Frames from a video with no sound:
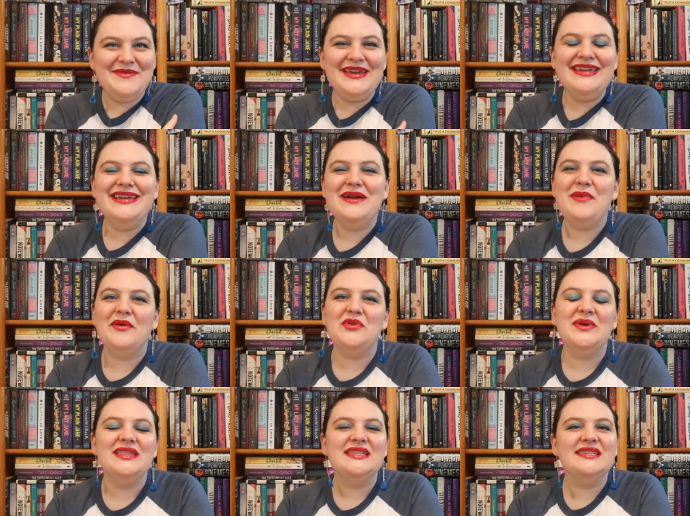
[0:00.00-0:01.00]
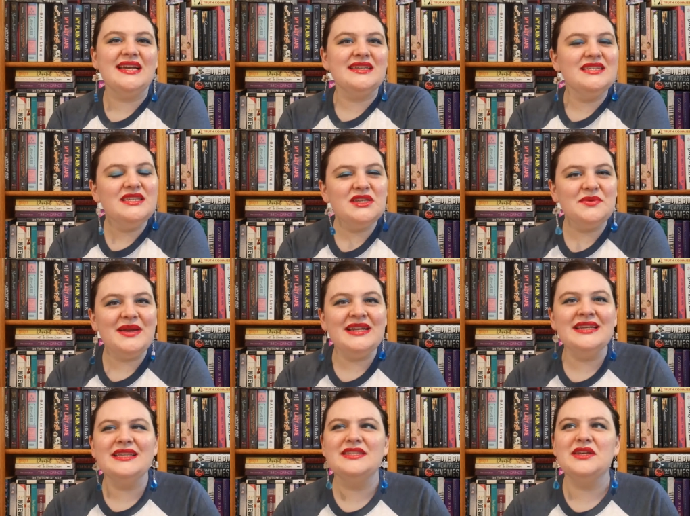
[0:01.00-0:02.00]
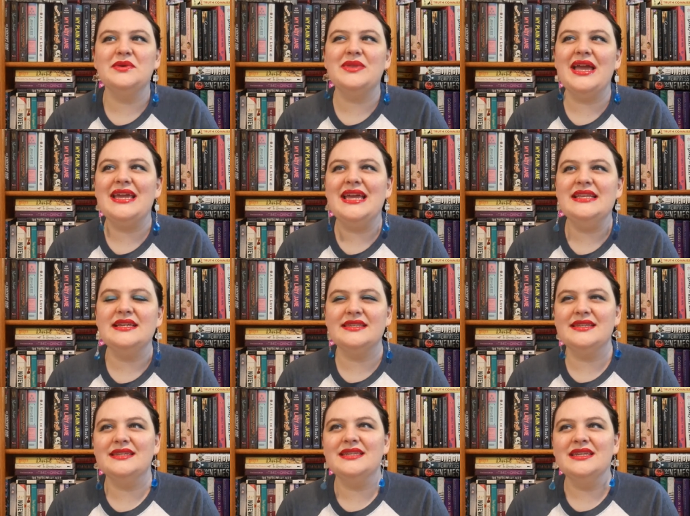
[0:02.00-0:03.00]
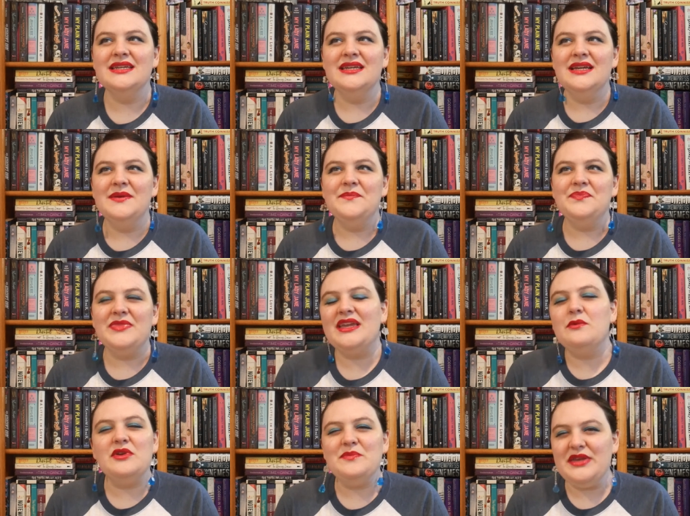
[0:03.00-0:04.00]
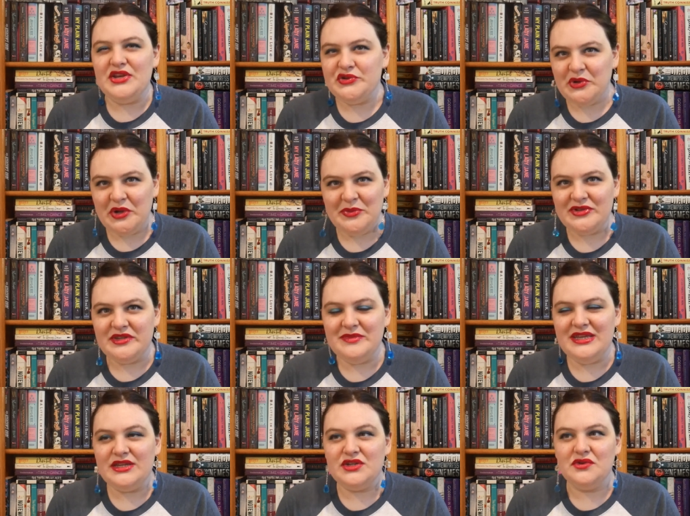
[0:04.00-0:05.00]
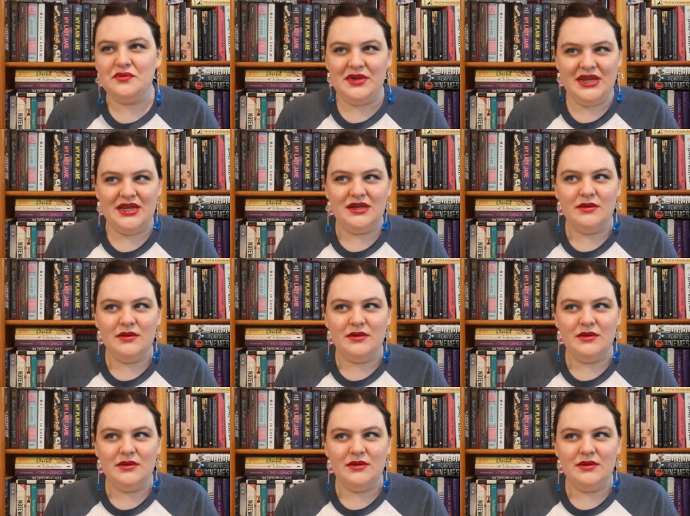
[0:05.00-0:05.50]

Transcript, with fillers: picky about the way that sex scenes are written so like it doesn't like it wouldn't be enjoyable to me to read